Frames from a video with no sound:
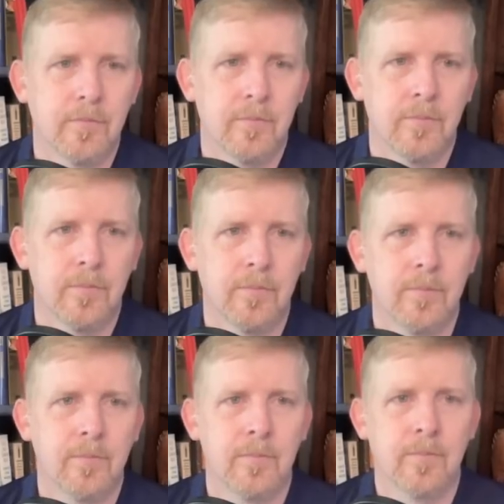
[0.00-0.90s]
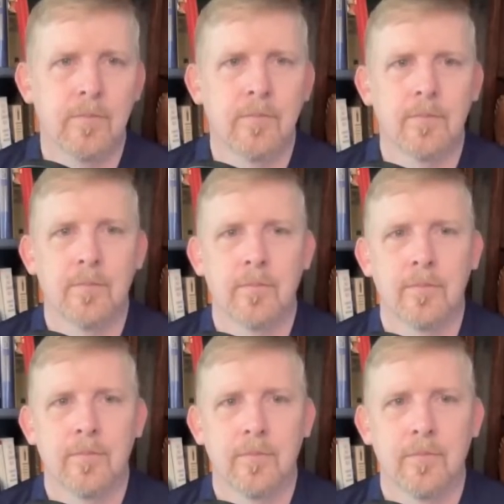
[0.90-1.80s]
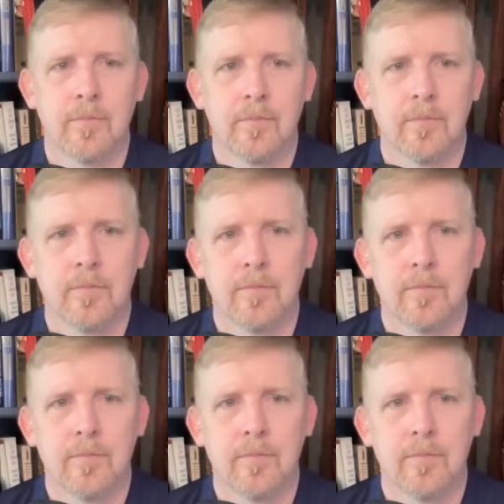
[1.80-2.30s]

This person isn't speaking.